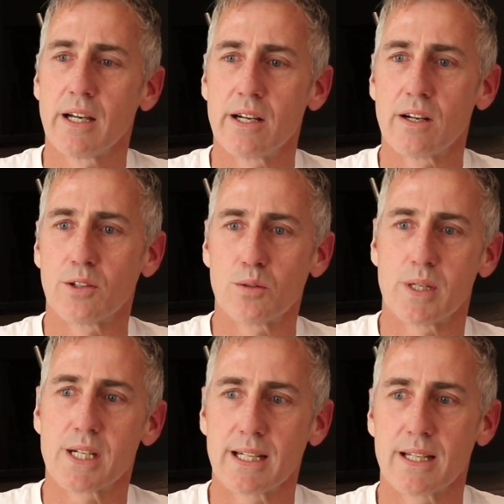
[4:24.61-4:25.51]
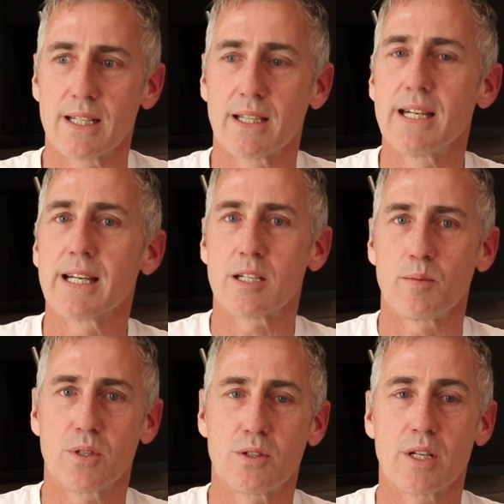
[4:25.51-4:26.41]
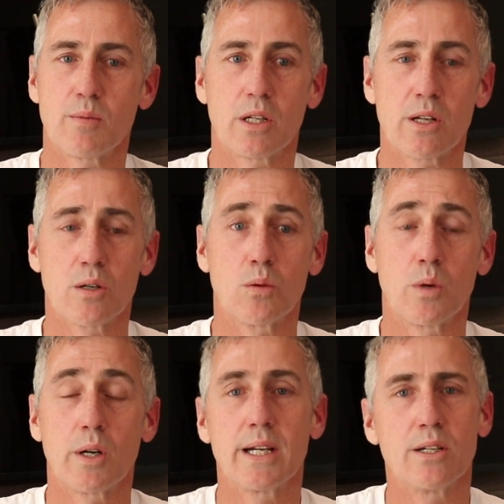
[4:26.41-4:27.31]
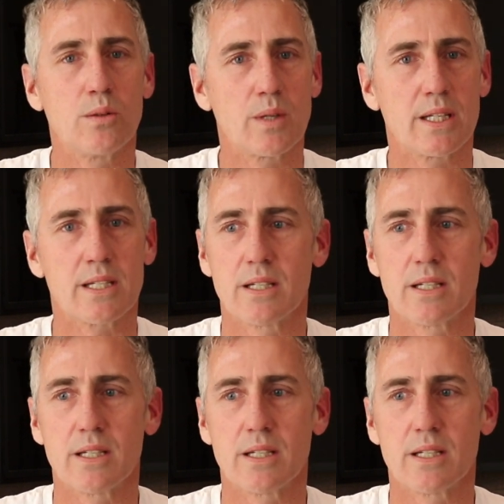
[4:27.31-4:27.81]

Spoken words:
And after which I can take the next step is to say, well, now what do I do with it,